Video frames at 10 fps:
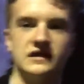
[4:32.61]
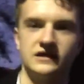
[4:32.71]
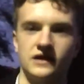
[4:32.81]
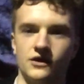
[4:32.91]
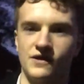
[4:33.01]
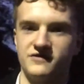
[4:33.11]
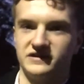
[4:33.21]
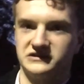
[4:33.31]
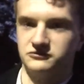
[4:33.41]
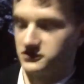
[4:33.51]
Here you go, I've
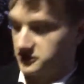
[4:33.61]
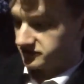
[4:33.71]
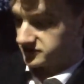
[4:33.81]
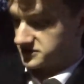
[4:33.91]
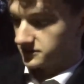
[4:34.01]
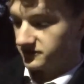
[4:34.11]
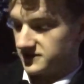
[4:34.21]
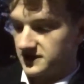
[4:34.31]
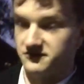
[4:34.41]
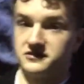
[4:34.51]
actually recovered some of
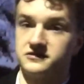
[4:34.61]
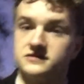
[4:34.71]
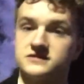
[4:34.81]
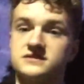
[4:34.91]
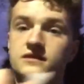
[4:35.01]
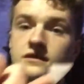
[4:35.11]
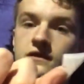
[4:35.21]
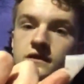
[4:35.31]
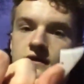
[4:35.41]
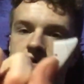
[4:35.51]
the evidence.
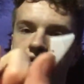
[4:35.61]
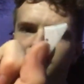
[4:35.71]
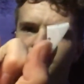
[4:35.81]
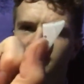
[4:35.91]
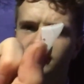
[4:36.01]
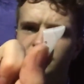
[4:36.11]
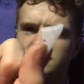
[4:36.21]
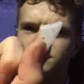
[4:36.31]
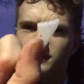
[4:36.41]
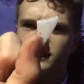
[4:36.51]
Here you go,
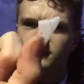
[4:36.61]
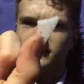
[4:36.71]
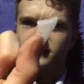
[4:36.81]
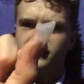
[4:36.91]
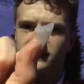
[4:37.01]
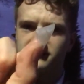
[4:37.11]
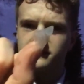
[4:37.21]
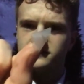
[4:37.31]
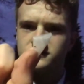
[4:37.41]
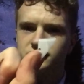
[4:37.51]
that's part of my
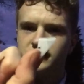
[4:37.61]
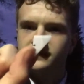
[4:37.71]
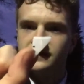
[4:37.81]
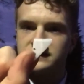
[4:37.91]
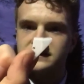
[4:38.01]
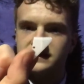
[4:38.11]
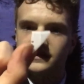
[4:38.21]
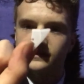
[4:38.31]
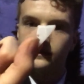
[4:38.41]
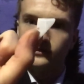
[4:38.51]
iPhone screen. That's the
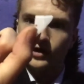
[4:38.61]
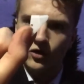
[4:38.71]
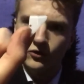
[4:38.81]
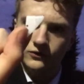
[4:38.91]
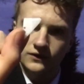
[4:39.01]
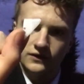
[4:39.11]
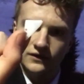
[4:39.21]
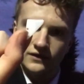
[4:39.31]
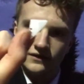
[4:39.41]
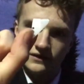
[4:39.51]
uh, little hole
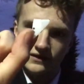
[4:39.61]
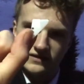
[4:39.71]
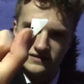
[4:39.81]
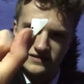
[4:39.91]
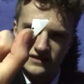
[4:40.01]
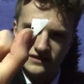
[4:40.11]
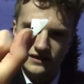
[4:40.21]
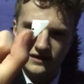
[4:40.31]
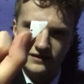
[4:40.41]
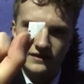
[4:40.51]
that you can see
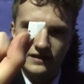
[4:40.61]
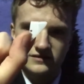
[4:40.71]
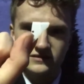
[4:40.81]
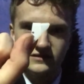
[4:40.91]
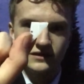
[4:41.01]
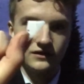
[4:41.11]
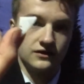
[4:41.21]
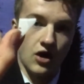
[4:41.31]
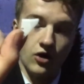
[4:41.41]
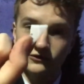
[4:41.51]
there. That's the uh,
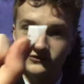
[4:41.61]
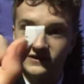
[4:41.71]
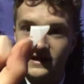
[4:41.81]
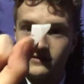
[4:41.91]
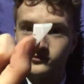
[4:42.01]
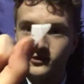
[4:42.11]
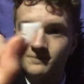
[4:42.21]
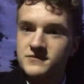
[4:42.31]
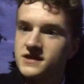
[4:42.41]
hole for the camera.